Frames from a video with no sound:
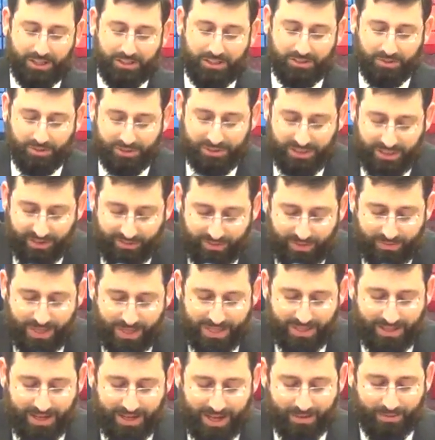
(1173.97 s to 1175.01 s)
So it's giving
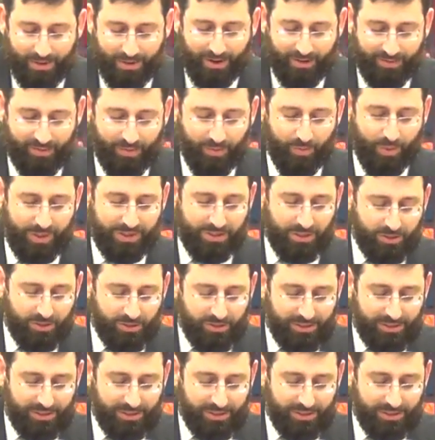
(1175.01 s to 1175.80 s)
me the name of what the,